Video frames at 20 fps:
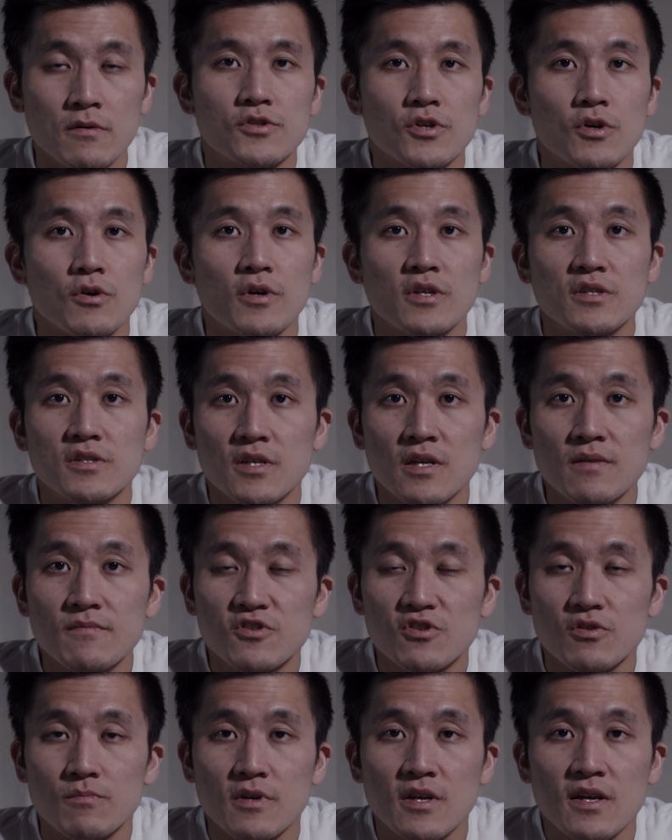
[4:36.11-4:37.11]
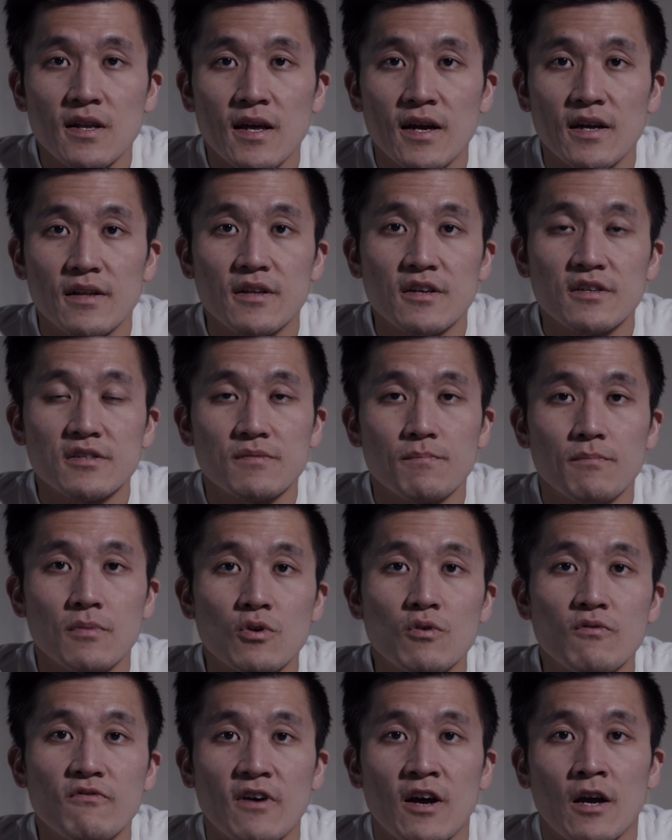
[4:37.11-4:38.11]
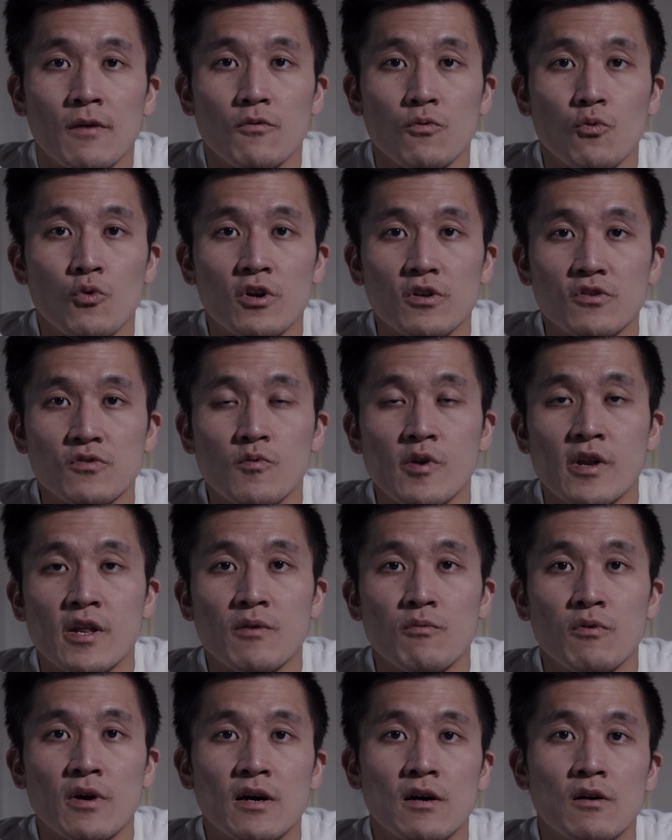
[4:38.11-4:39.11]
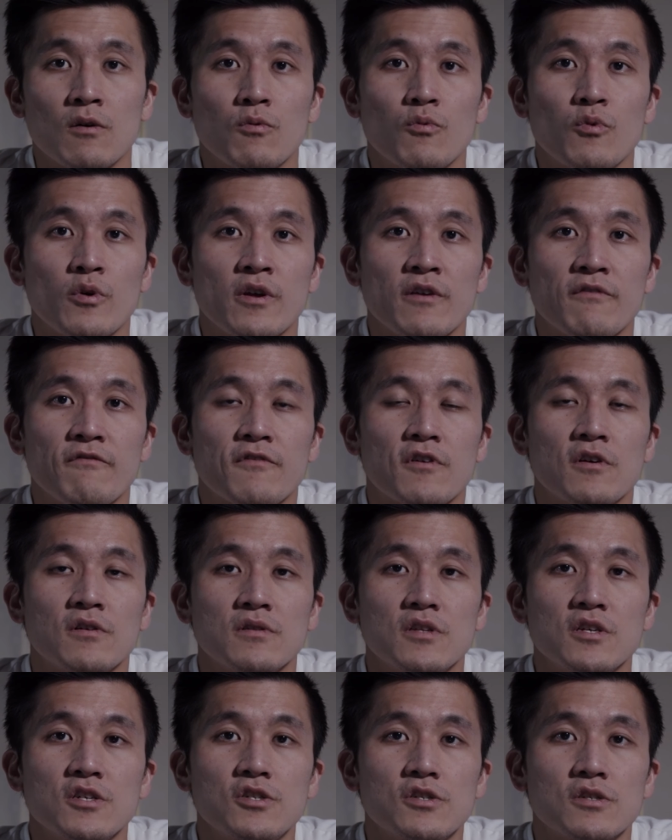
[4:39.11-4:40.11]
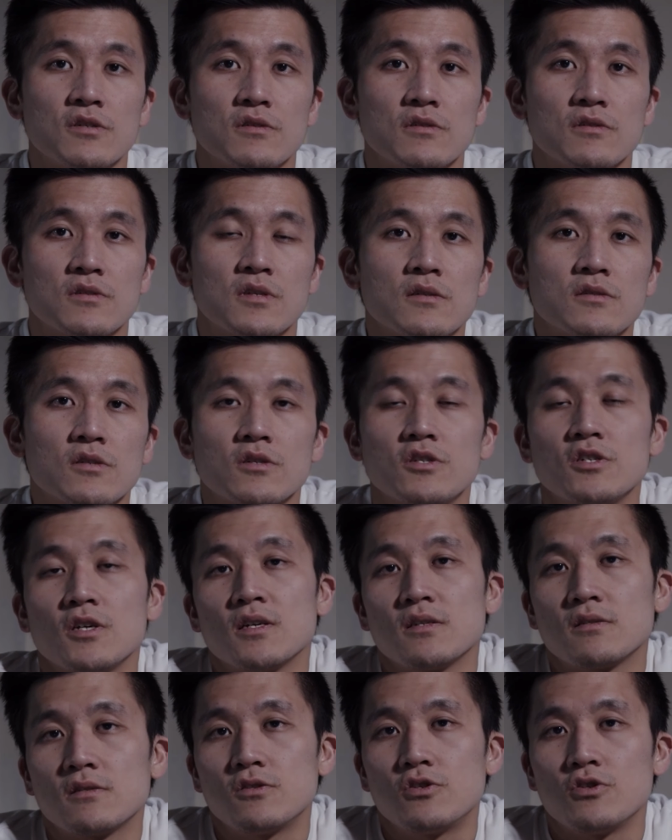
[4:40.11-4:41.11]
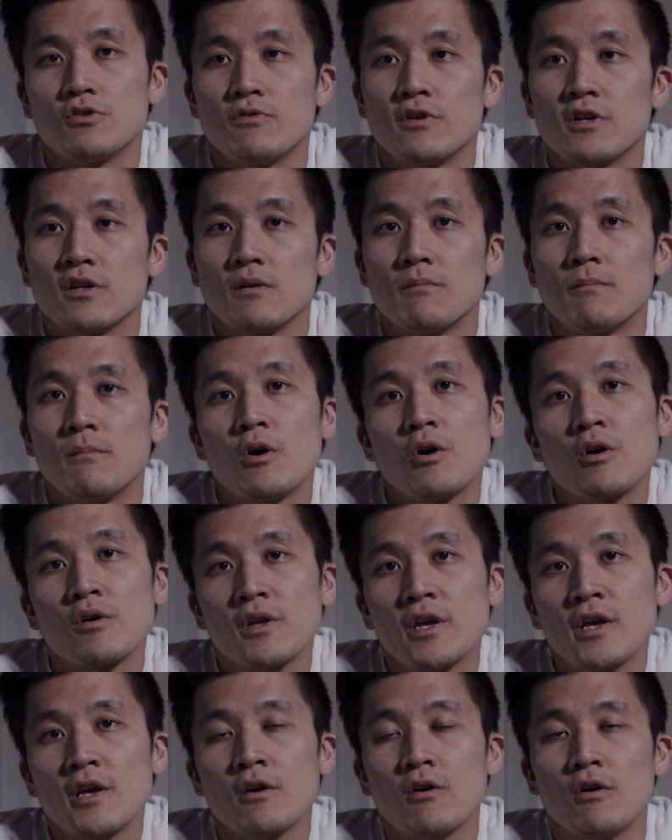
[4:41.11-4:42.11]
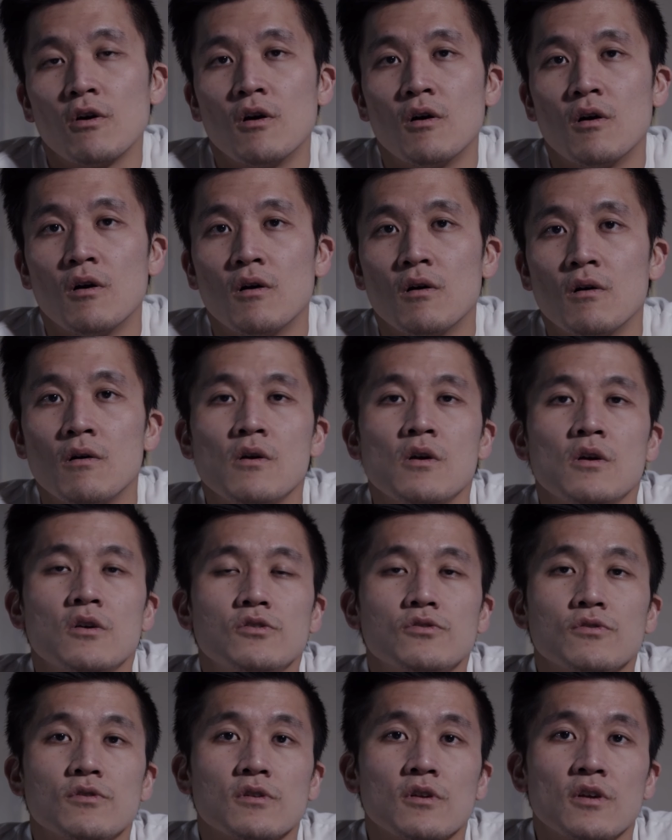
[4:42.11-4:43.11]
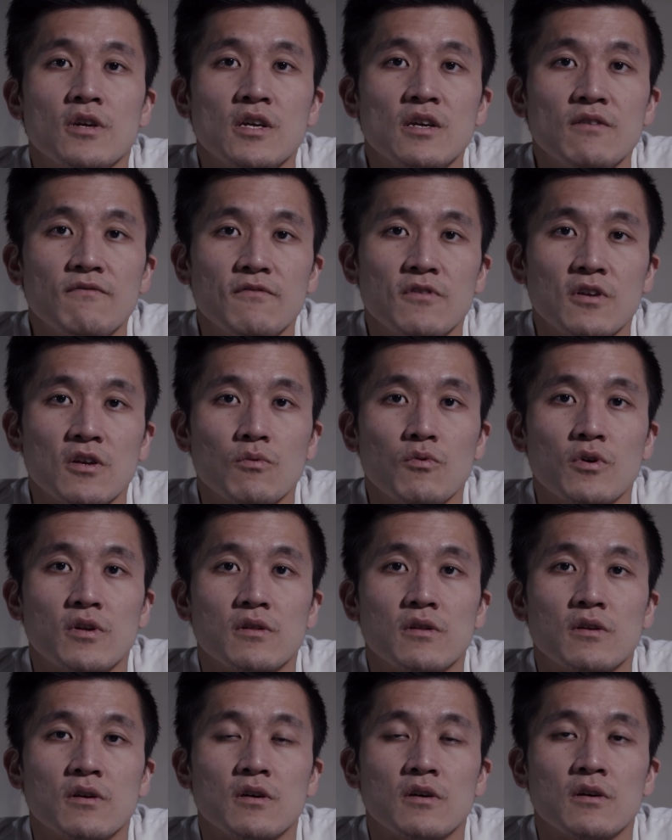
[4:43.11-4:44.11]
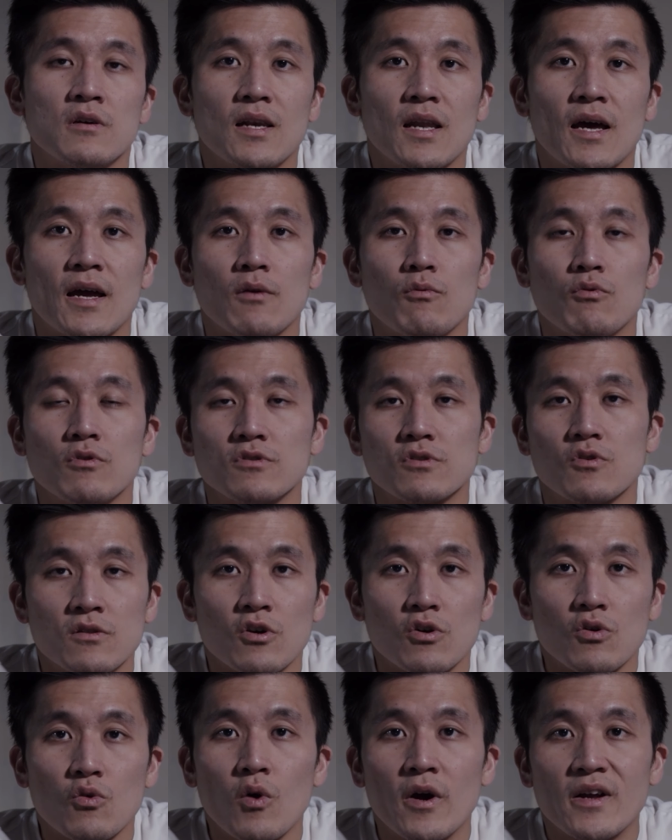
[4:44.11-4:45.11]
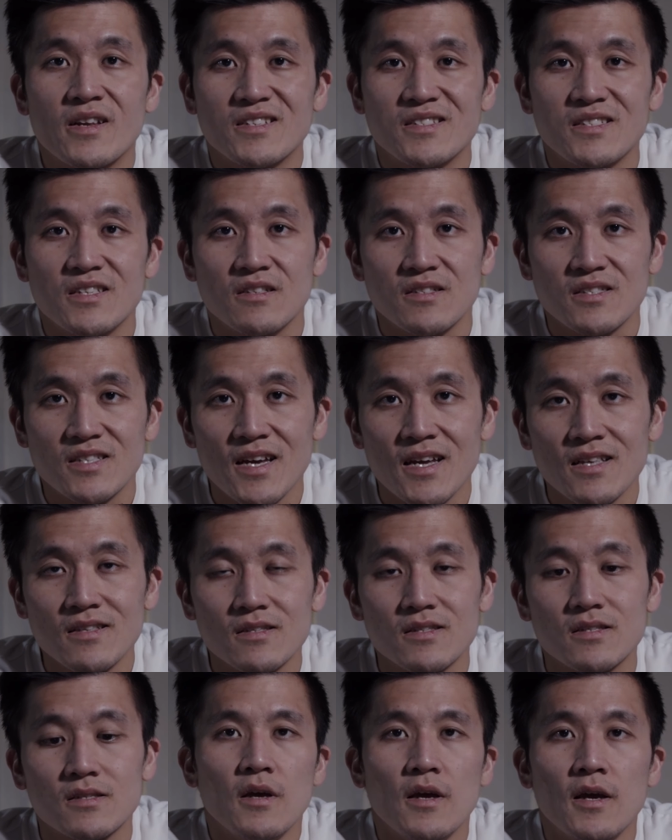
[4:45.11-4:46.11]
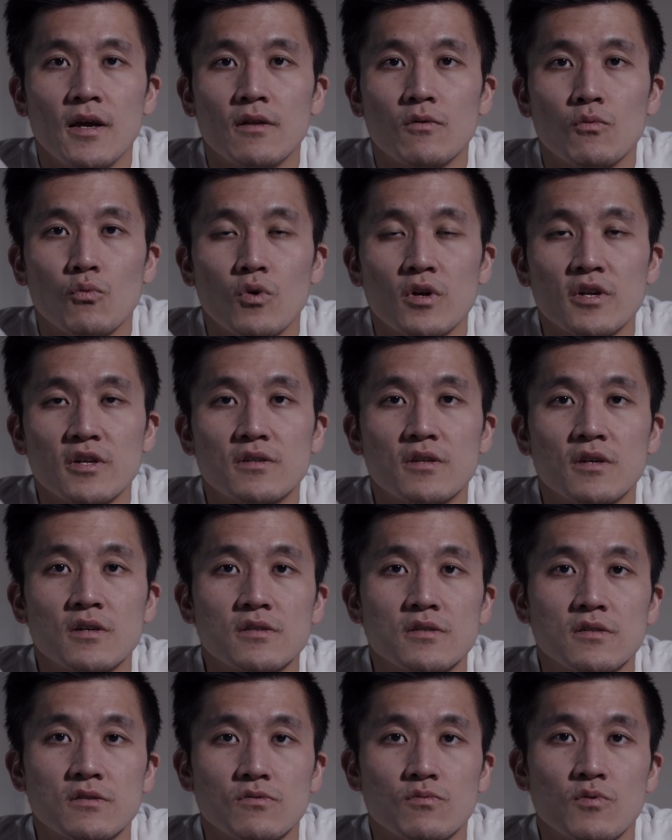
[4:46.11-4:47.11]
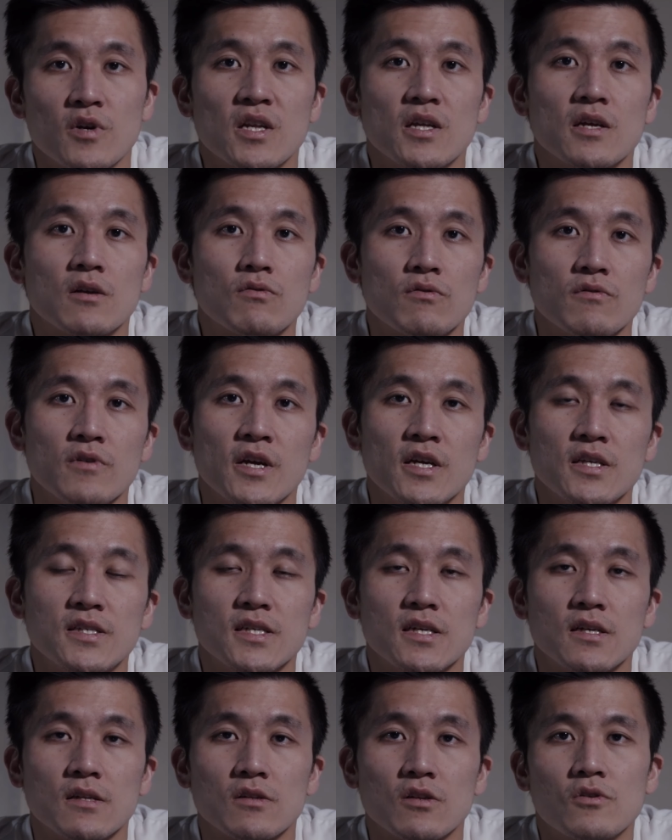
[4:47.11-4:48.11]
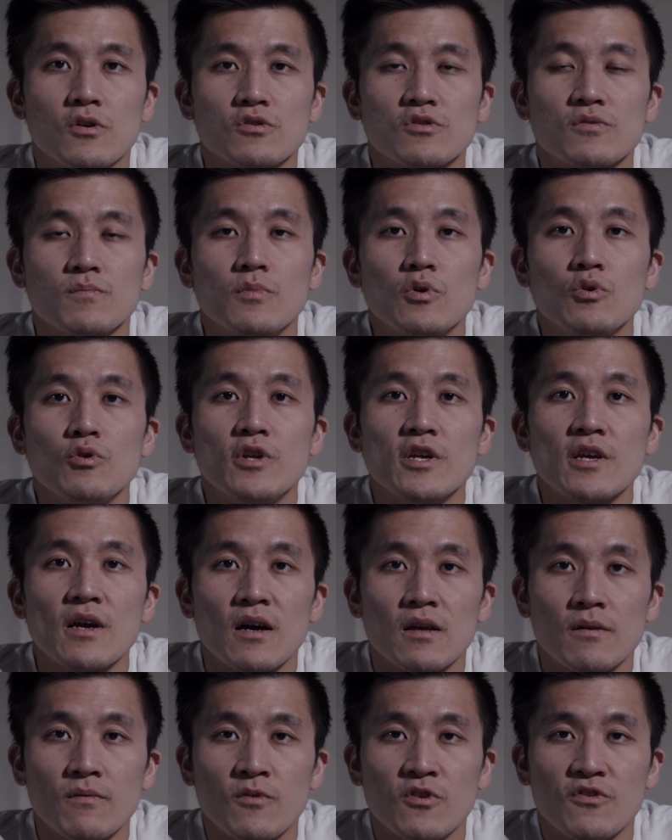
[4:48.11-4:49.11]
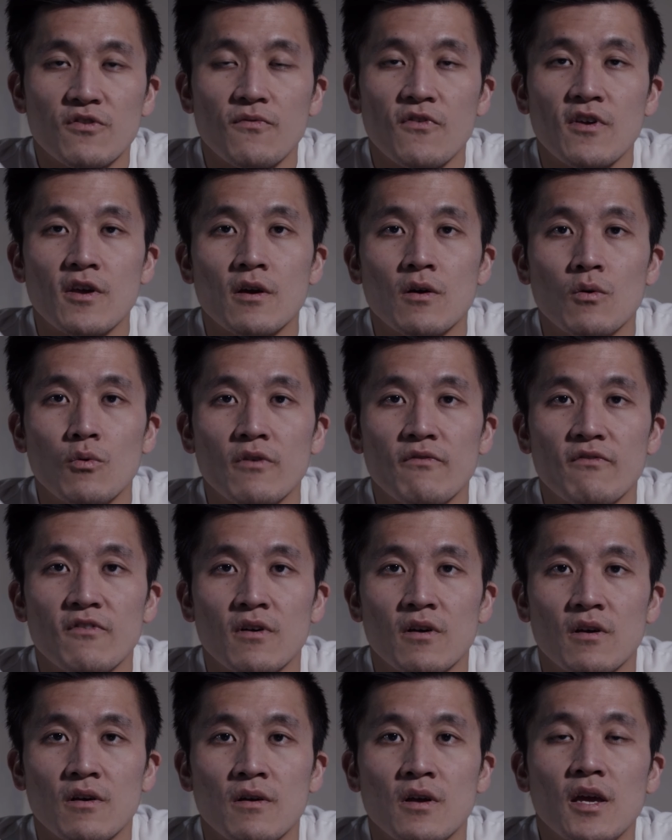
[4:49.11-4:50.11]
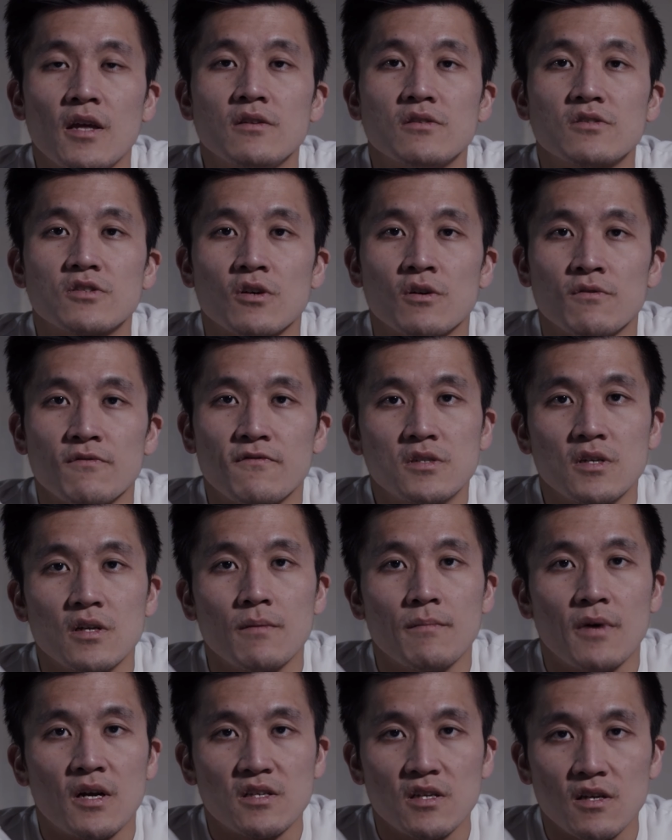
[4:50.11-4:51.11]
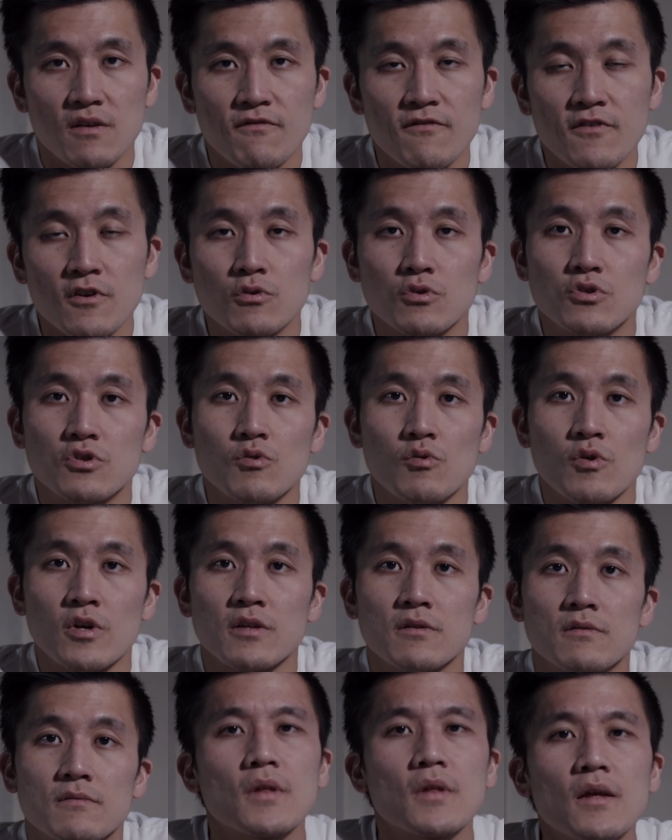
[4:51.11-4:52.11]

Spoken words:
So it seems to me like this blue vibes works really well with conditions such as during the morning or during the evening when the light was not quite as intense, and what it does is really creating those moody atmosphere with a hint of cinematic feel to it.